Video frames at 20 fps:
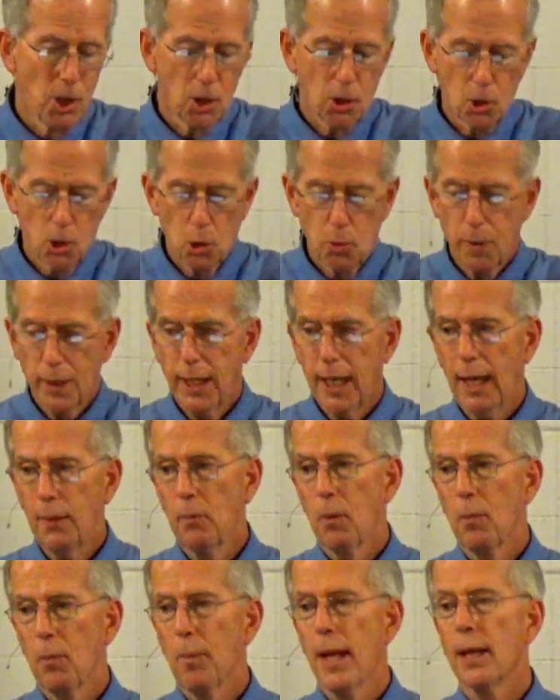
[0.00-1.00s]
Jesus
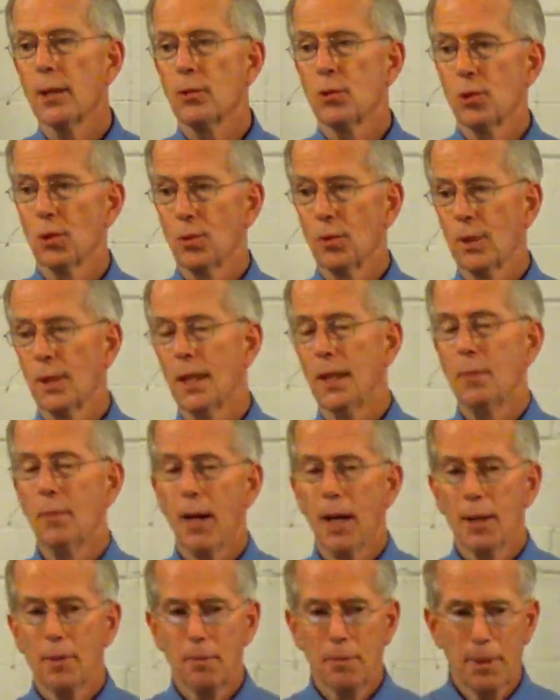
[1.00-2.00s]
became a man so that
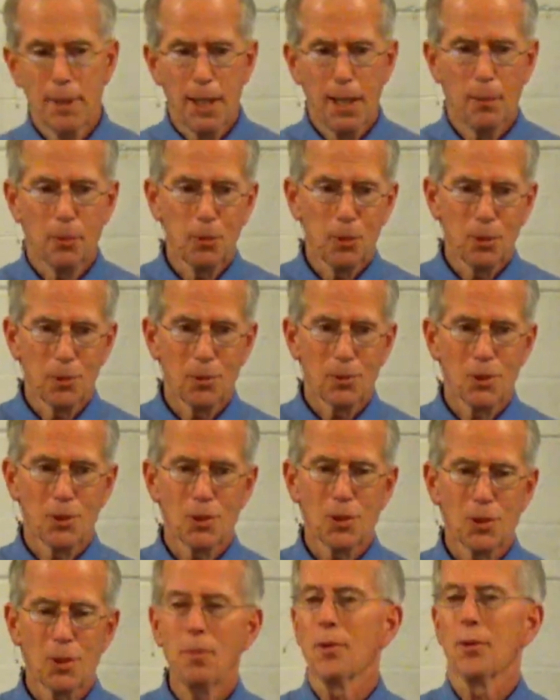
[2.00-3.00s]
he might be able
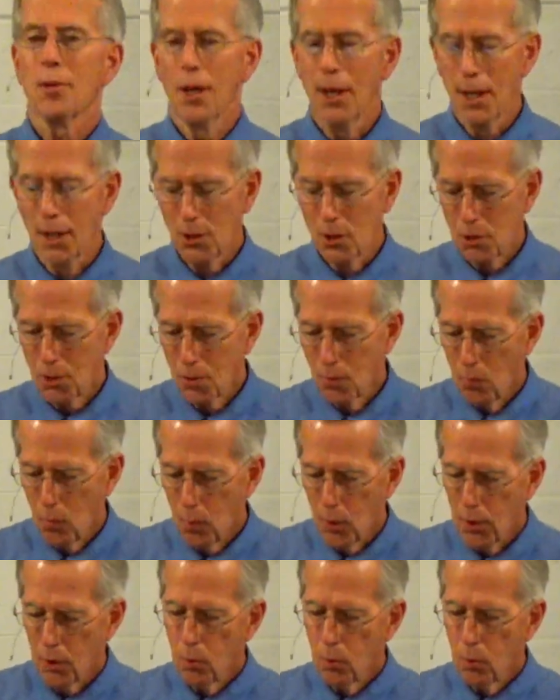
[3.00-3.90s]
to sympathize